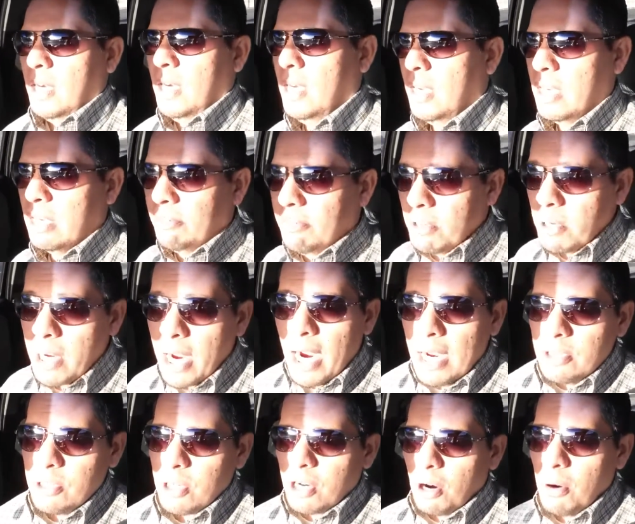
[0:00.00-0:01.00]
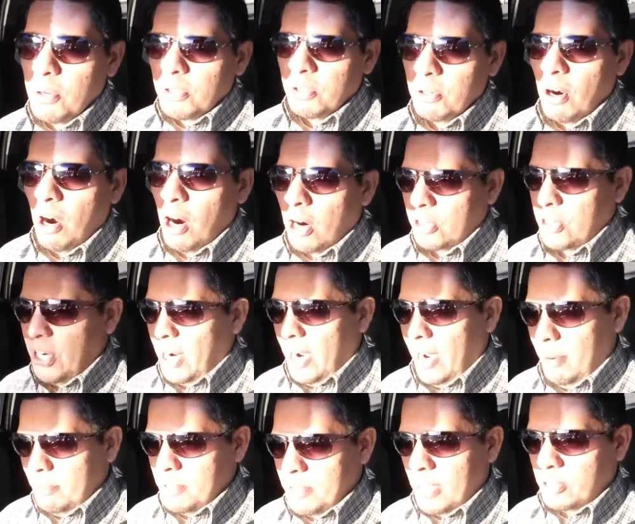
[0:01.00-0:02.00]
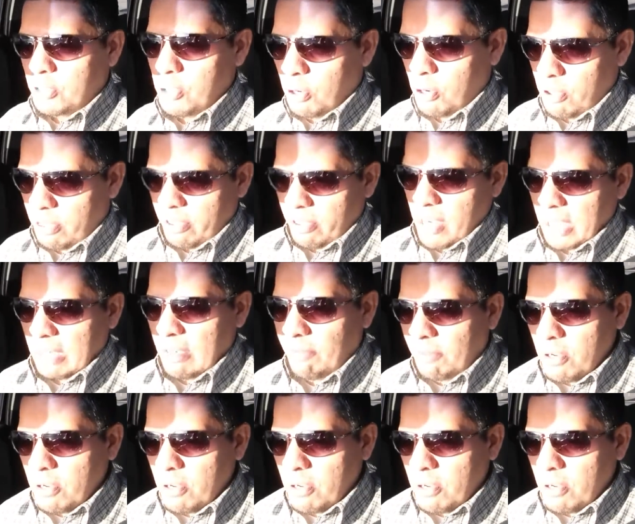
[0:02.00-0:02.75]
if you guys are going through hard times, that's your thing.